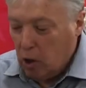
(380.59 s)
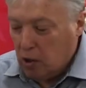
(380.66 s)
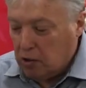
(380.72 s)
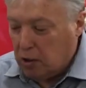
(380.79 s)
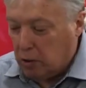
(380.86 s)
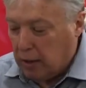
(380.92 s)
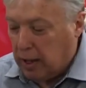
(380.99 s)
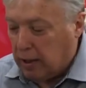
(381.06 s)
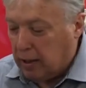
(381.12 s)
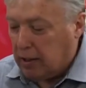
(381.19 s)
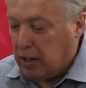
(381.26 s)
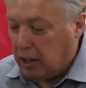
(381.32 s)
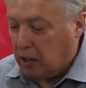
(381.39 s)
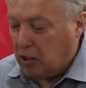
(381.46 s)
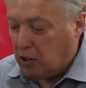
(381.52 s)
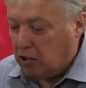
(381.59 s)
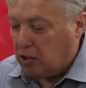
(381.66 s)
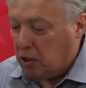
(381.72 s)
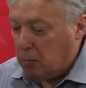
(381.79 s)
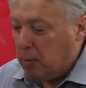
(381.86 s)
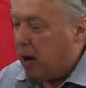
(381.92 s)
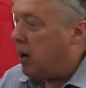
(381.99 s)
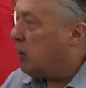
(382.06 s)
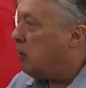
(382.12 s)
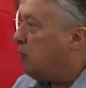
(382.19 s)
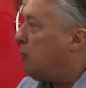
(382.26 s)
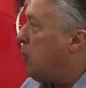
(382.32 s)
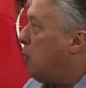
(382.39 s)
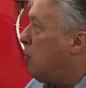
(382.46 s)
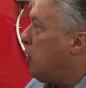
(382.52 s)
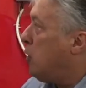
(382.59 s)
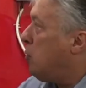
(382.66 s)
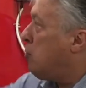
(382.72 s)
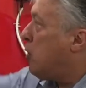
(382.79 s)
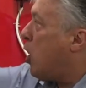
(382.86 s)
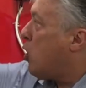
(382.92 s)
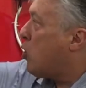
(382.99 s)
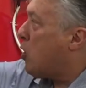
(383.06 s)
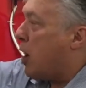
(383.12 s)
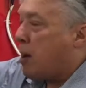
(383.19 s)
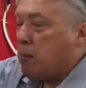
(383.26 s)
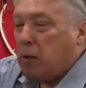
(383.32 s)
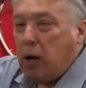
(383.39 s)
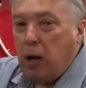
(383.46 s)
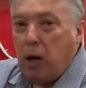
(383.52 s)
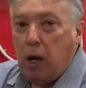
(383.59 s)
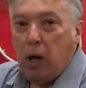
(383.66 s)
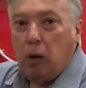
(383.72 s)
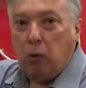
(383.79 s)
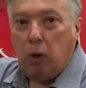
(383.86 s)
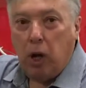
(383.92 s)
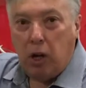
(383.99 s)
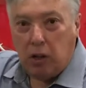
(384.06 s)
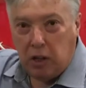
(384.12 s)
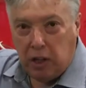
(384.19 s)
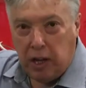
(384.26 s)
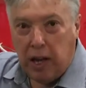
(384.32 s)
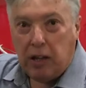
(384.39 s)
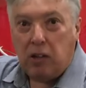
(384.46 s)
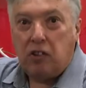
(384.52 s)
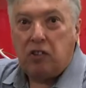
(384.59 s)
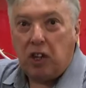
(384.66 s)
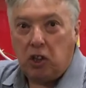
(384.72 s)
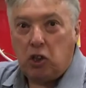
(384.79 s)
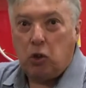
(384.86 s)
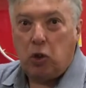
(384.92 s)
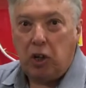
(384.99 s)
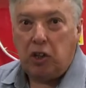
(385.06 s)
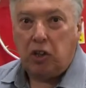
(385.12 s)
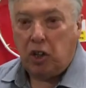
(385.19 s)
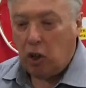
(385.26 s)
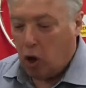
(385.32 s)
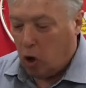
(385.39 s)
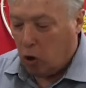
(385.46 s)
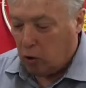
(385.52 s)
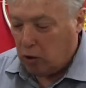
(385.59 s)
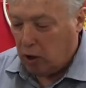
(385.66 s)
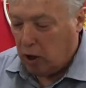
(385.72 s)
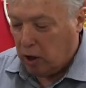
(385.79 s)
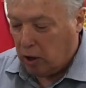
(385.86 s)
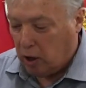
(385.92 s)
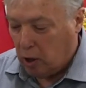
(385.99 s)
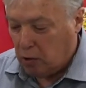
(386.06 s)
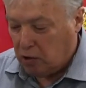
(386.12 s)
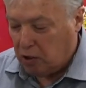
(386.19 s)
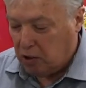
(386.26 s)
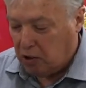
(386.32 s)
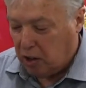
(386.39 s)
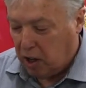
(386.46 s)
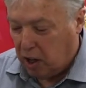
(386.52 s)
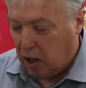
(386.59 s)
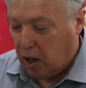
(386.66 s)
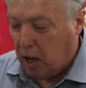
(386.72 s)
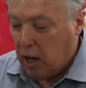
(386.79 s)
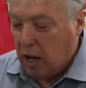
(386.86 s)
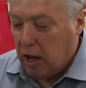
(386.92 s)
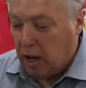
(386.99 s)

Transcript: so that'll take its demand from the programmer at the end, central heating on, and goes into here,